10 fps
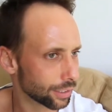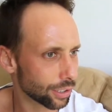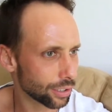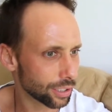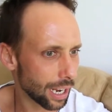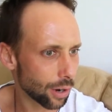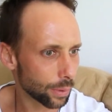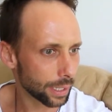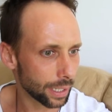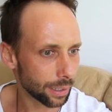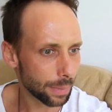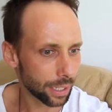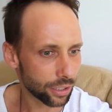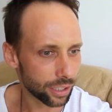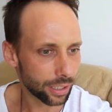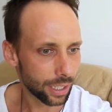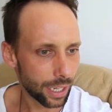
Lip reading: You know, so how we manage to